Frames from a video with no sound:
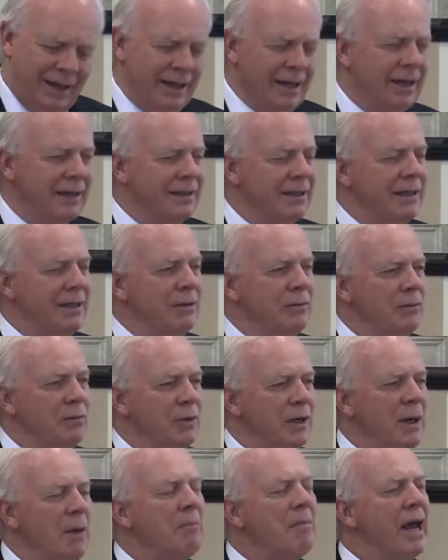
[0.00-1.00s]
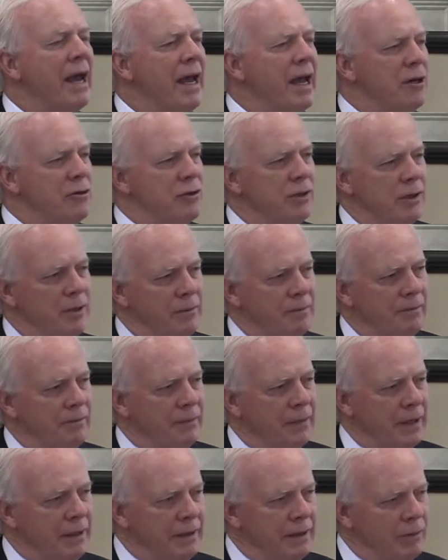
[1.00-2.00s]
Uh, didn't we imagine
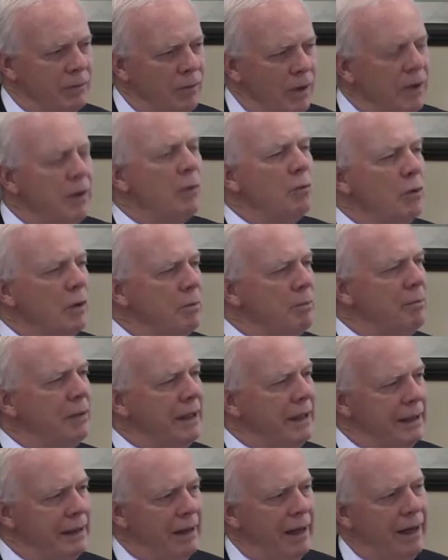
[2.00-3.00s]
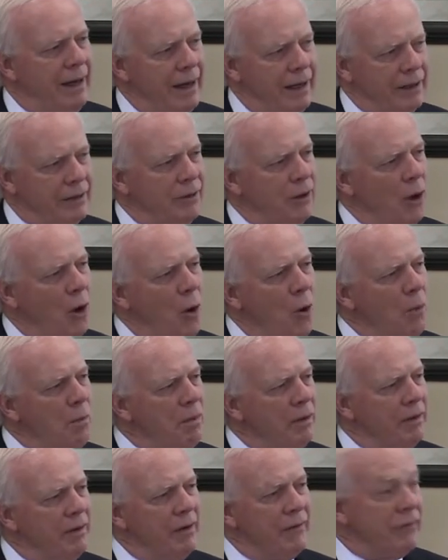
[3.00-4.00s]
what it would be like to
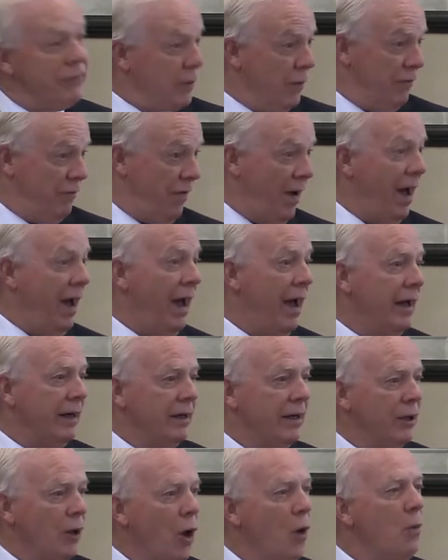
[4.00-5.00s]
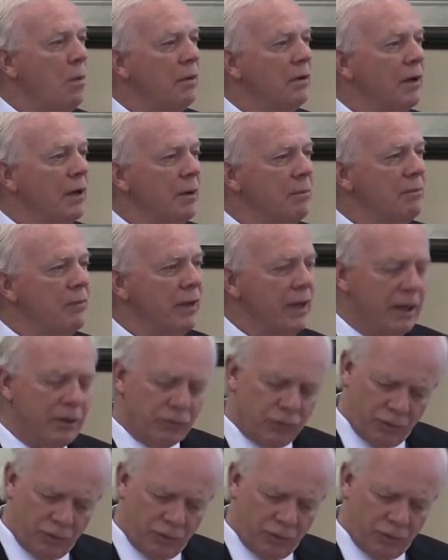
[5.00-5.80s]
open, to find and open up that